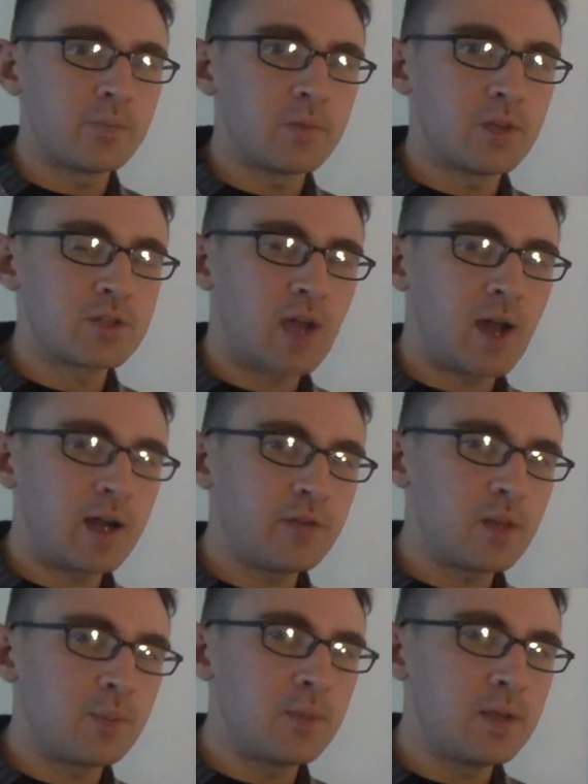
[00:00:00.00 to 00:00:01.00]
it's kind of
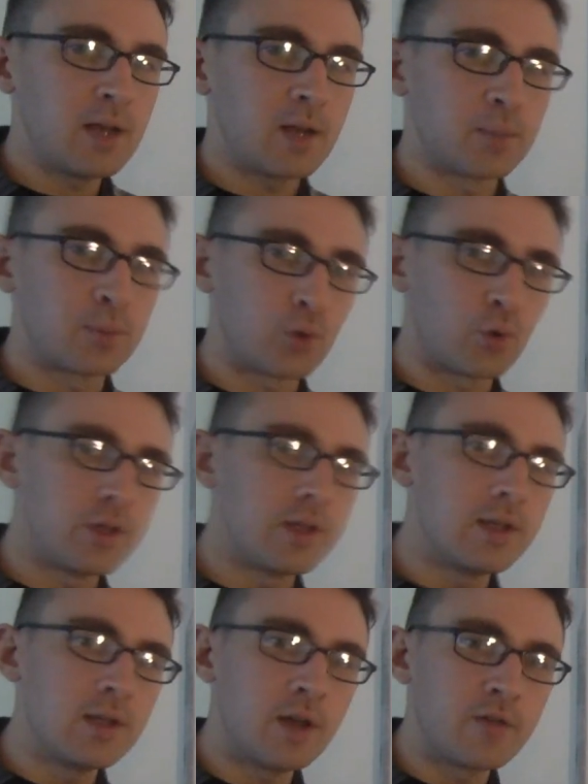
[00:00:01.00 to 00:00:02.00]
like being an
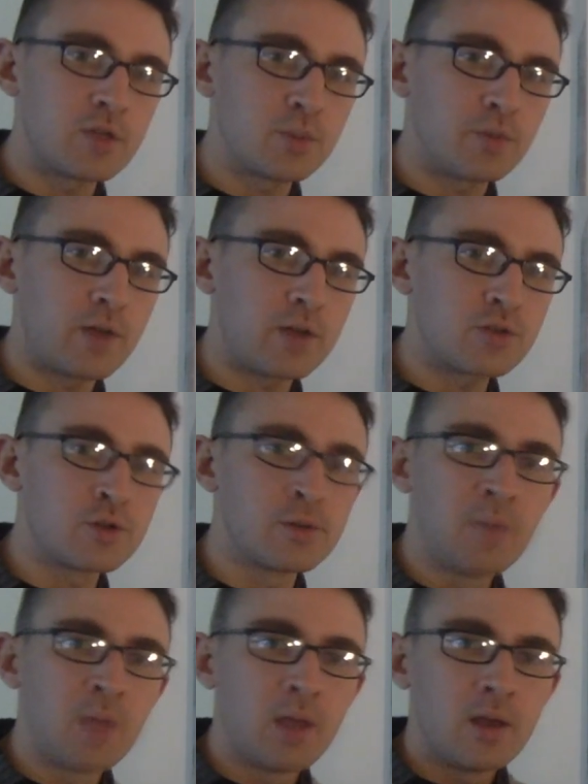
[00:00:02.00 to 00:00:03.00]
employee of this
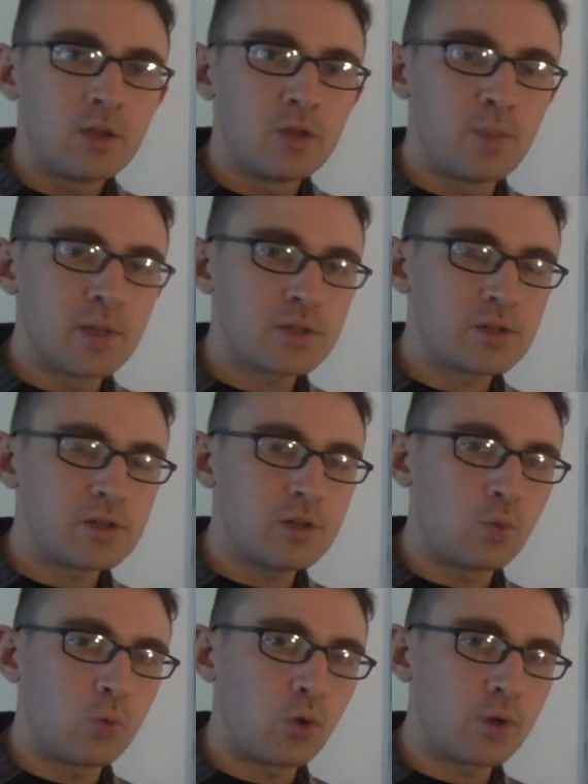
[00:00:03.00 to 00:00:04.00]
professor. You basically
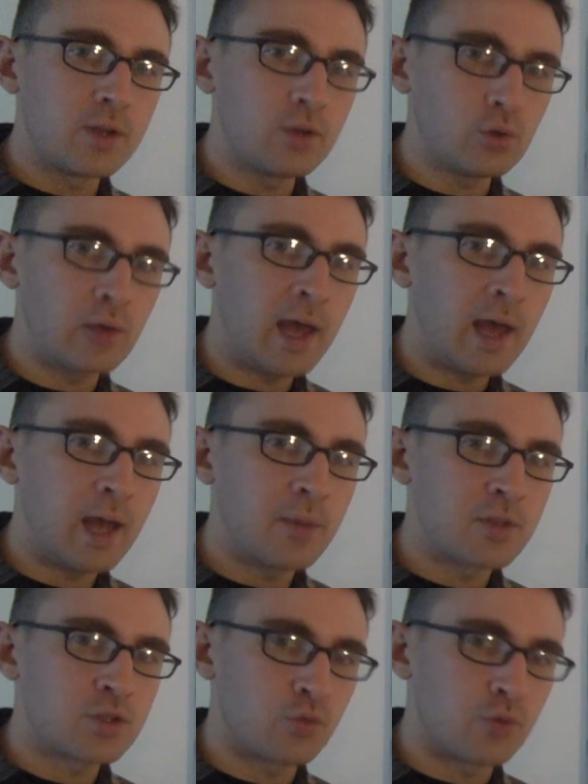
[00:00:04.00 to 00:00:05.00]
work in their lab
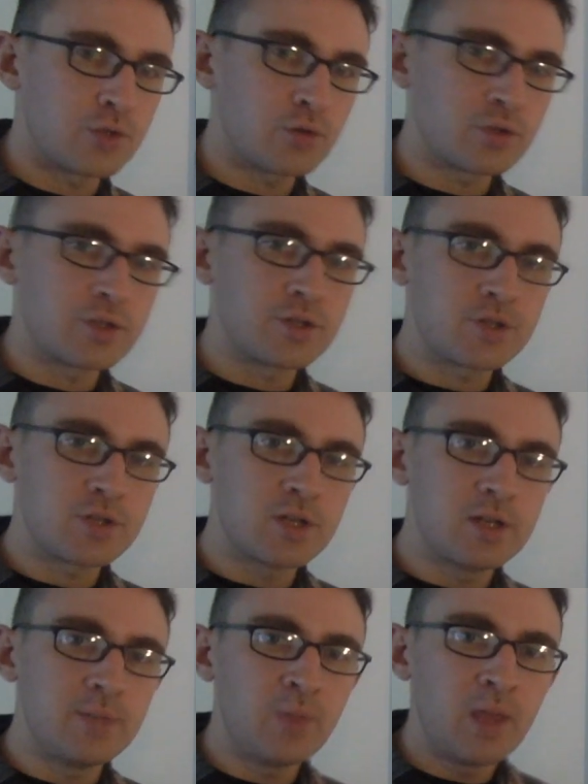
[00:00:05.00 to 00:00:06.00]
as a research
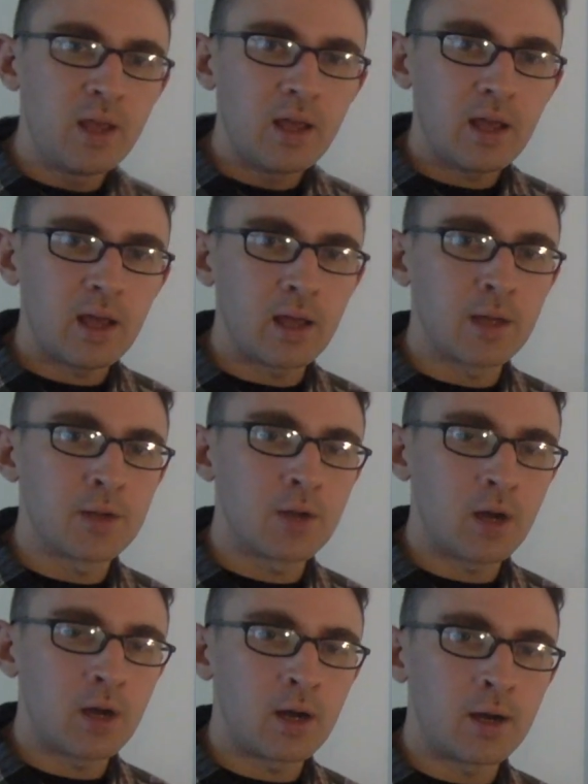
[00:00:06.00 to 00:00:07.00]
assistant, and
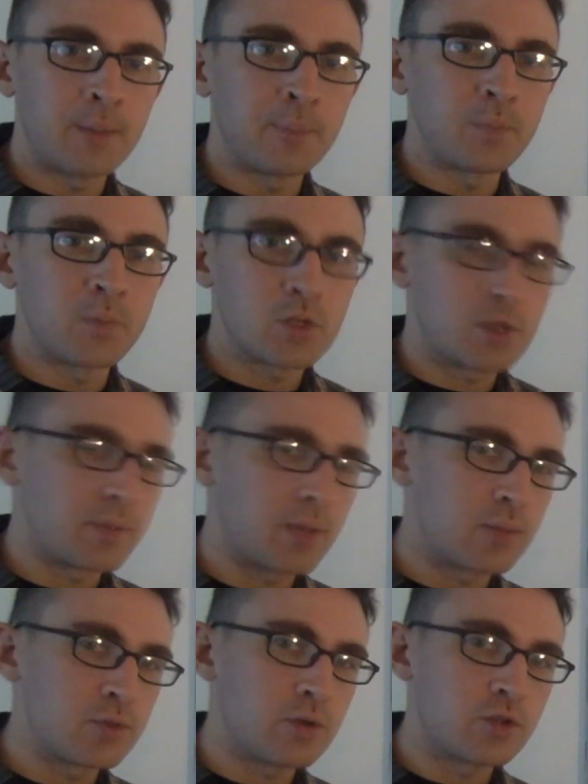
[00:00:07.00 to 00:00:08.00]

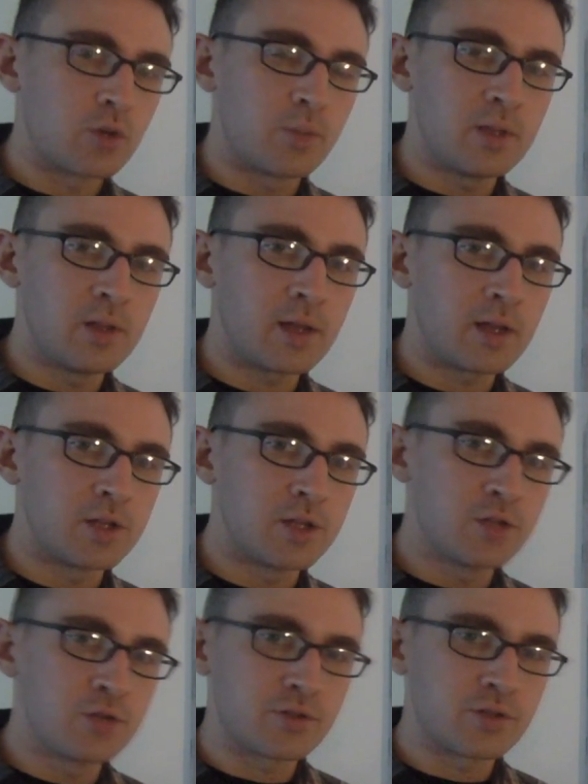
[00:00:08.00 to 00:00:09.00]
sometimes also be like a
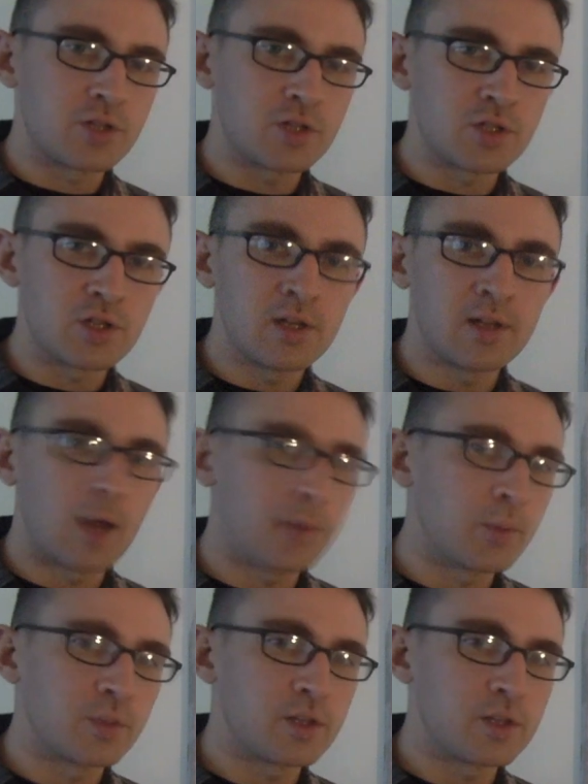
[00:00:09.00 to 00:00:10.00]
teacher's assistant, help
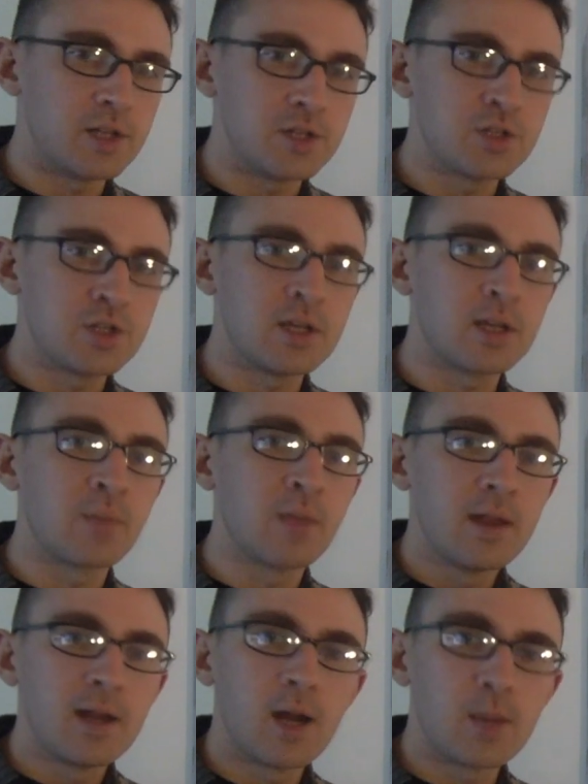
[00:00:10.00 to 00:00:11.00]
them with the teaching,
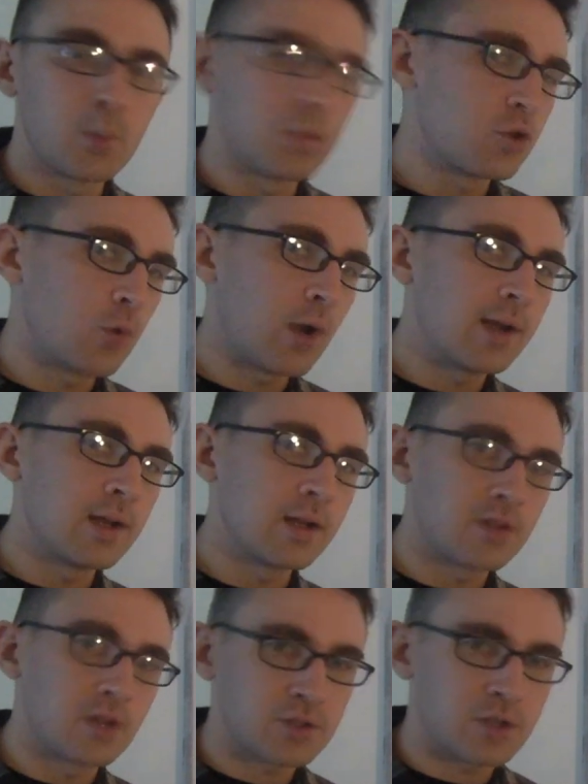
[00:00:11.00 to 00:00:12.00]
help them with
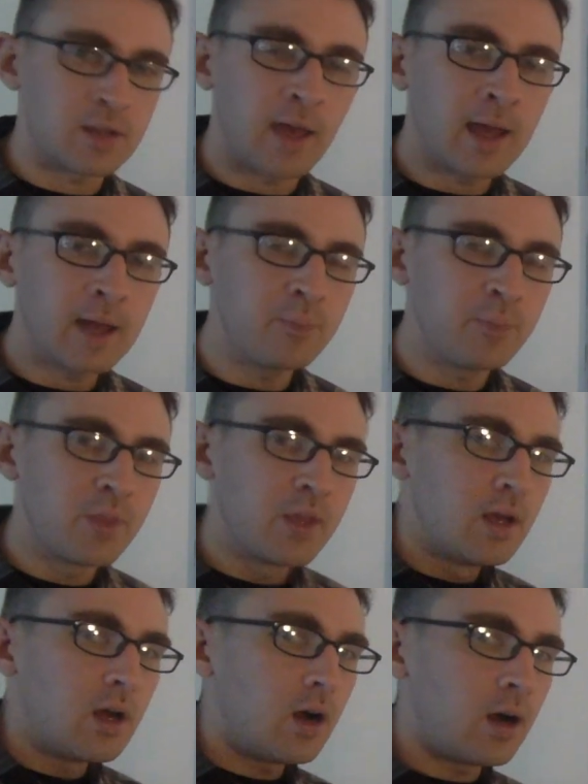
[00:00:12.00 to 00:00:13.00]
grading, things like that.
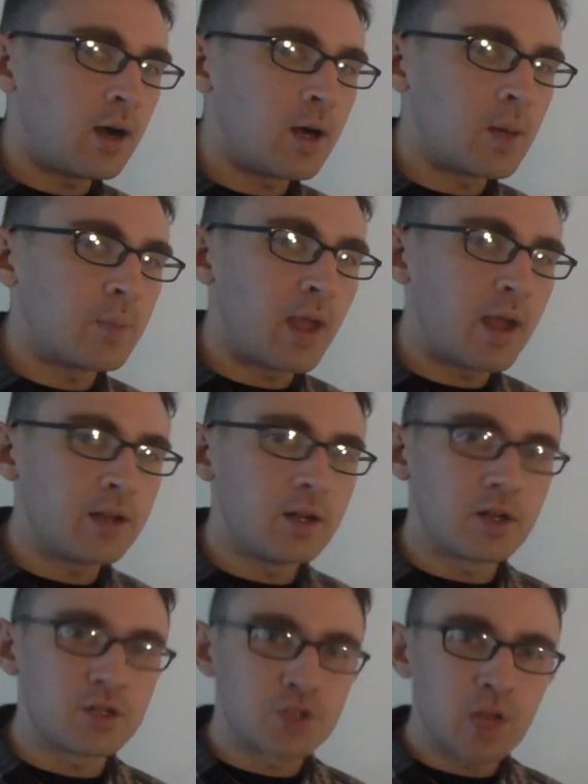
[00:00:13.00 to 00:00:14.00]
And in
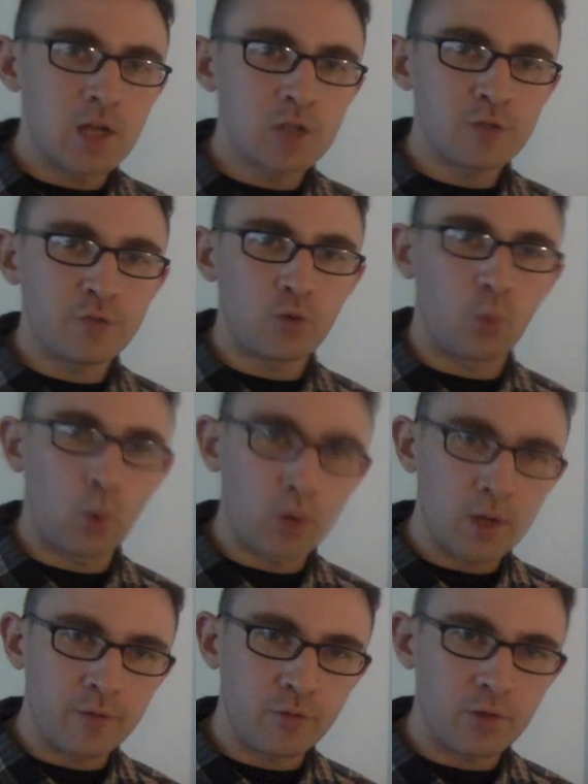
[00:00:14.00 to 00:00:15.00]
exchange for
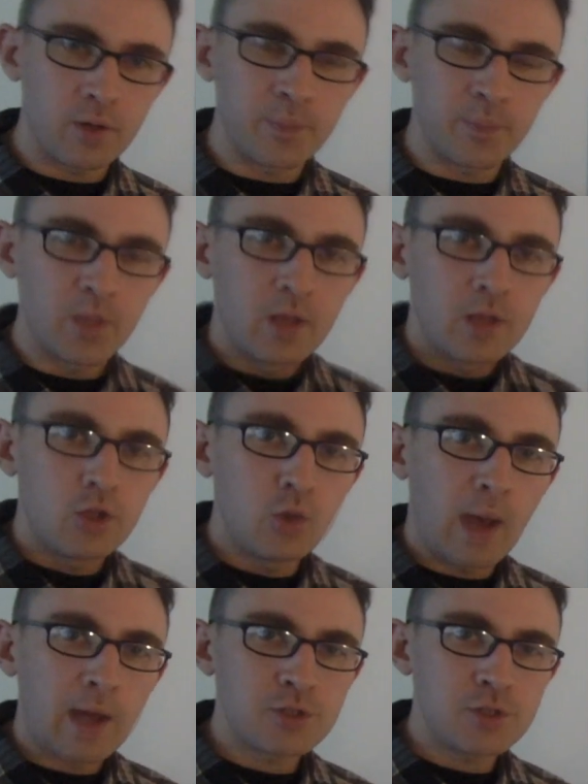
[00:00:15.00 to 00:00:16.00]
working for them, you
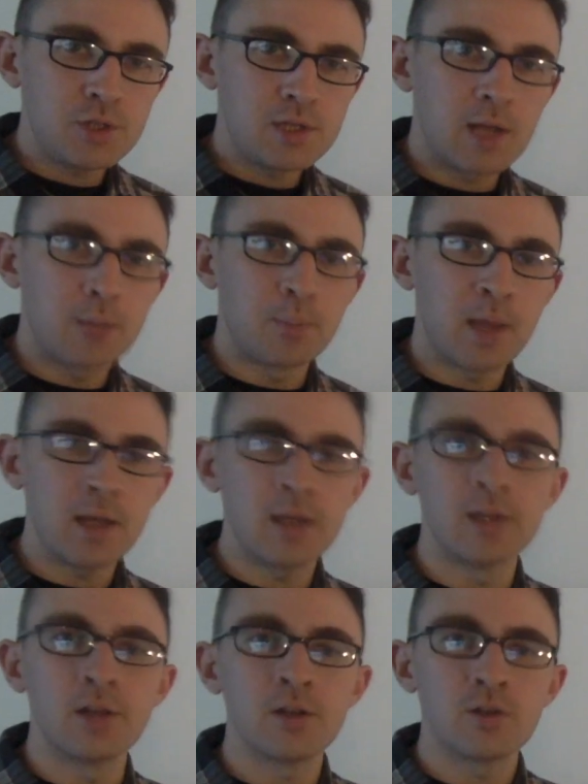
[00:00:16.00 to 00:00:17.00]
actually get
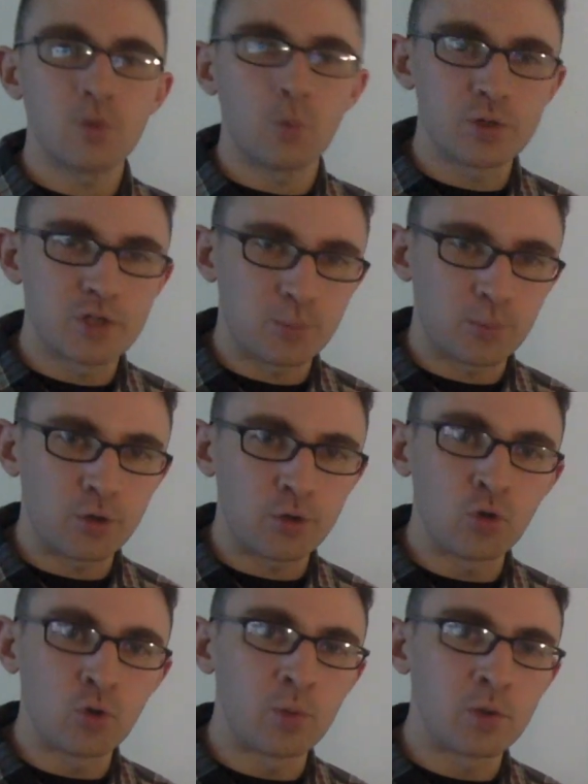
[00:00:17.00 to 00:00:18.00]
paid, which is pretty
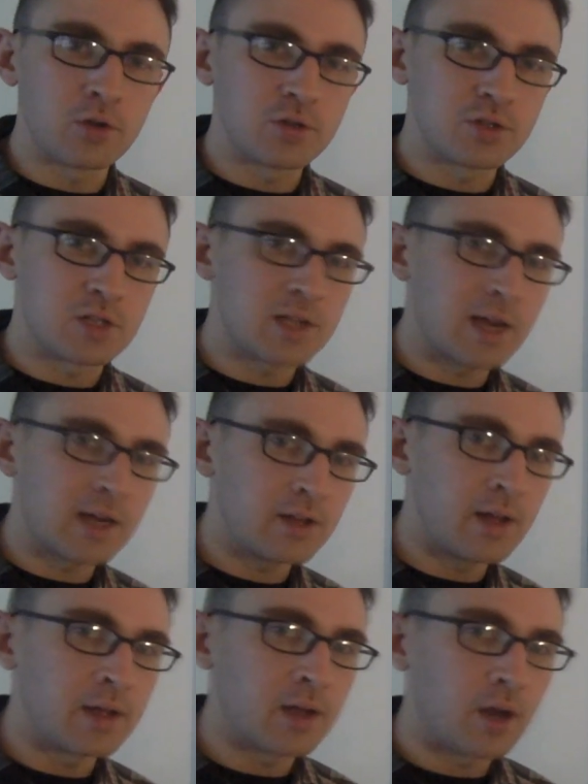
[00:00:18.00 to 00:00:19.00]
cool because it's not
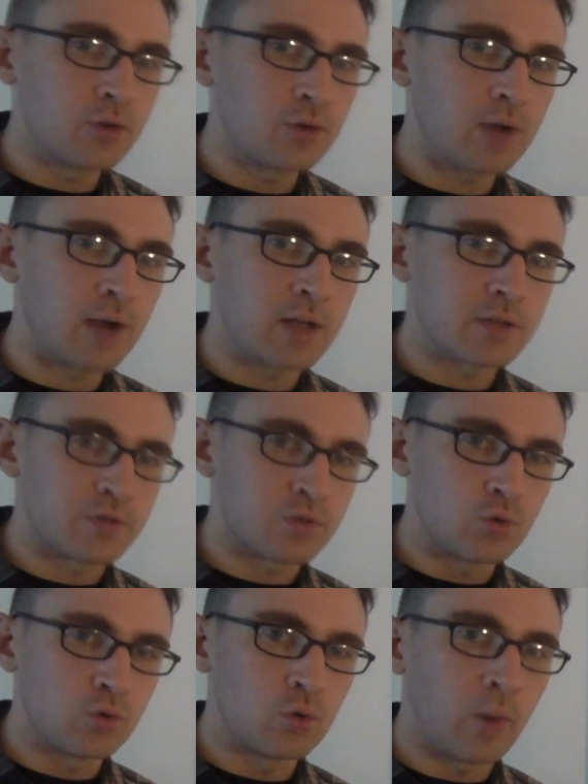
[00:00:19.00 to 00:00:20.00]
like other kinds of
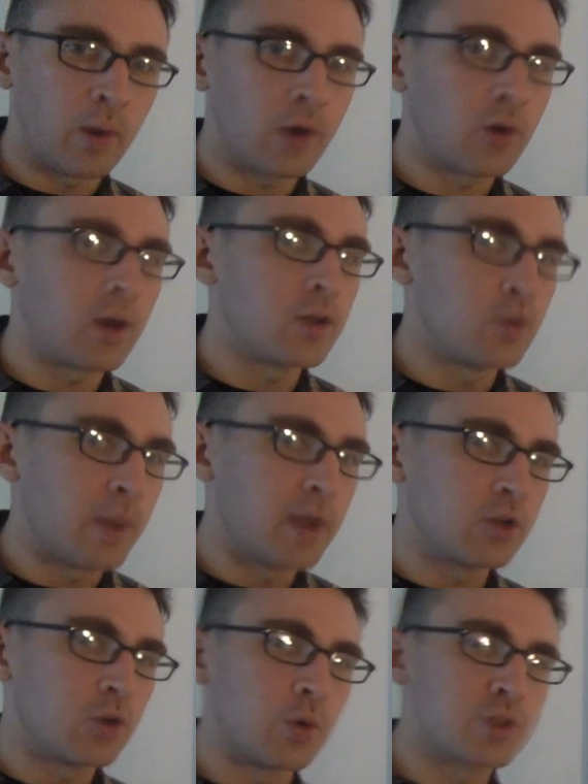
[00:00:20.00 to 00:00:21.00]
school where you pay
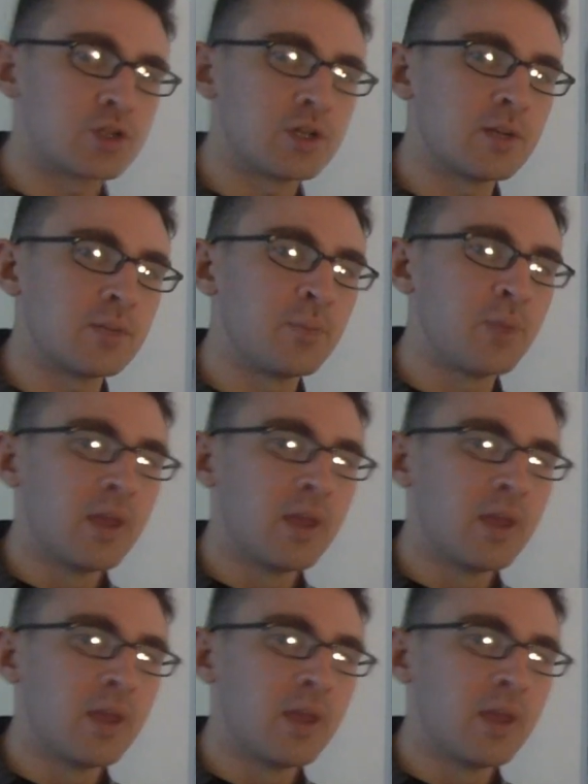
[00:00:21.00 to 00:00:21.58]
tuition